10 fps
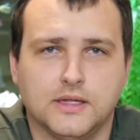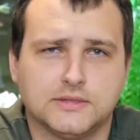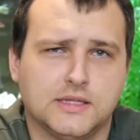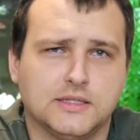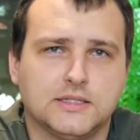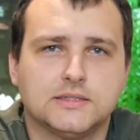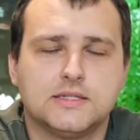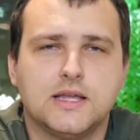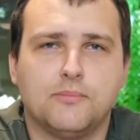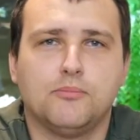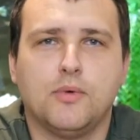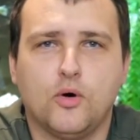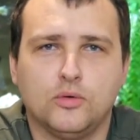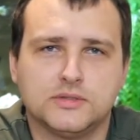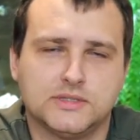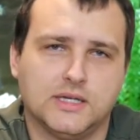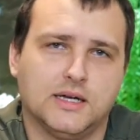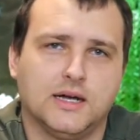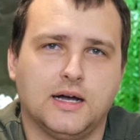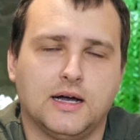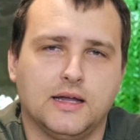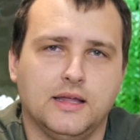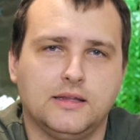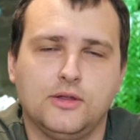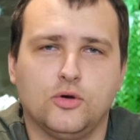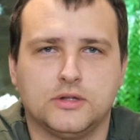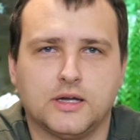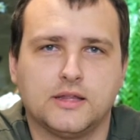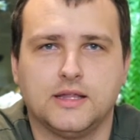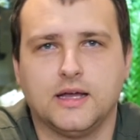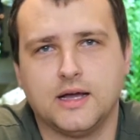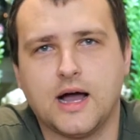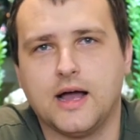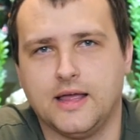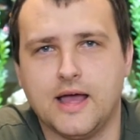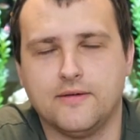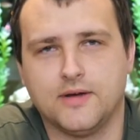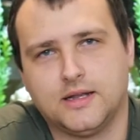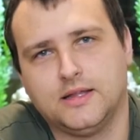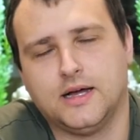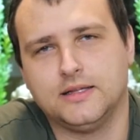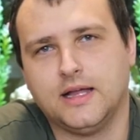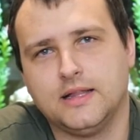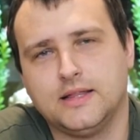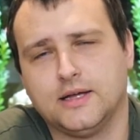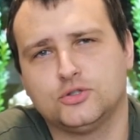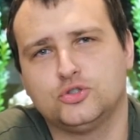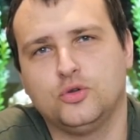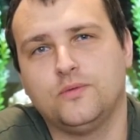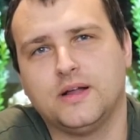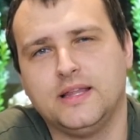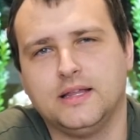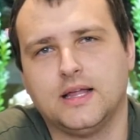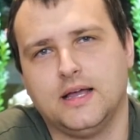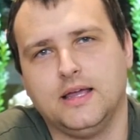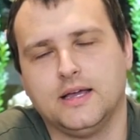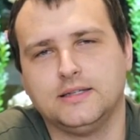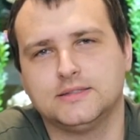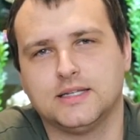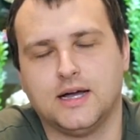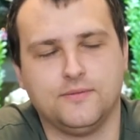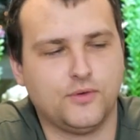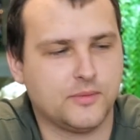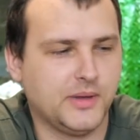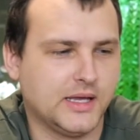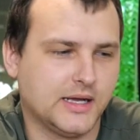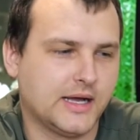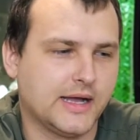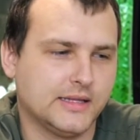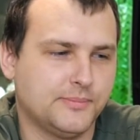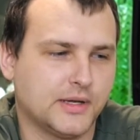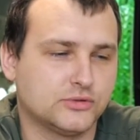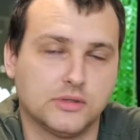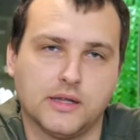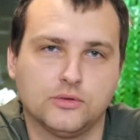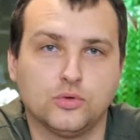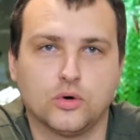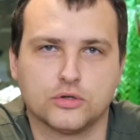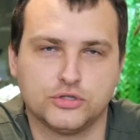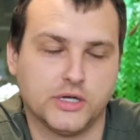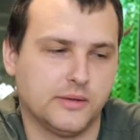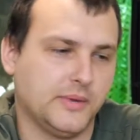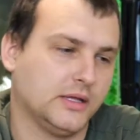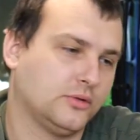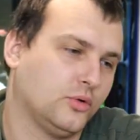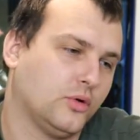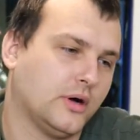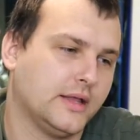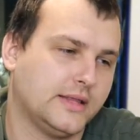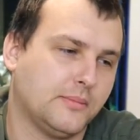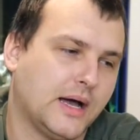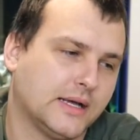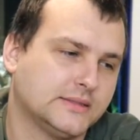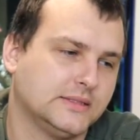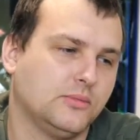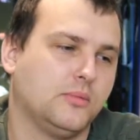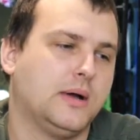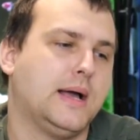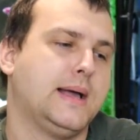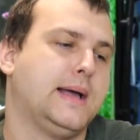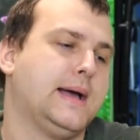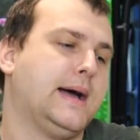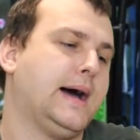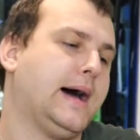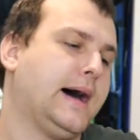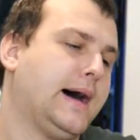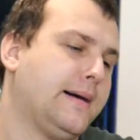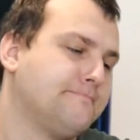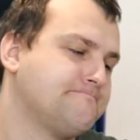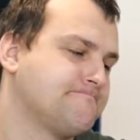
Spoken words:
this is the most idiotic thing I ever done. Thanks to Vanilla X for being kind person and torturing me to the maximum. I